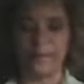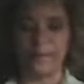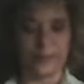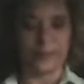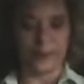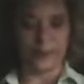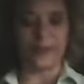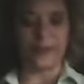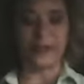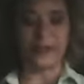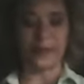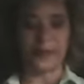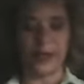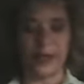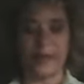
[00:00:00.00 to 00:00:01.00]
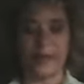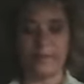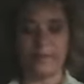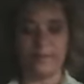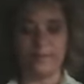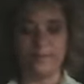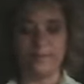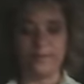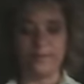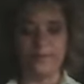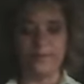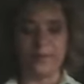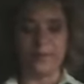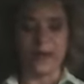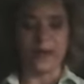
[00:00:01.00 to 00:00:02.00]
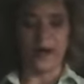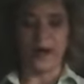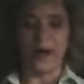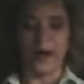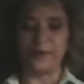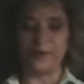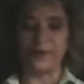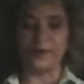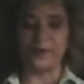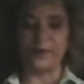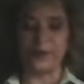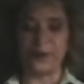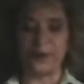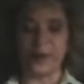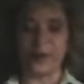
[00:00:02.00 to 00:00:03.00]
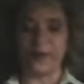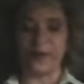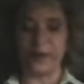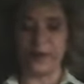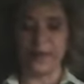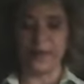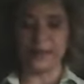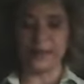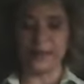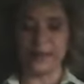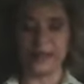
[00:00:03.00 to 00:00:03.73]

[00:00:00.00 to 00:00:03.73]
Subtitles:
good peach pie. I've told you what ingredients and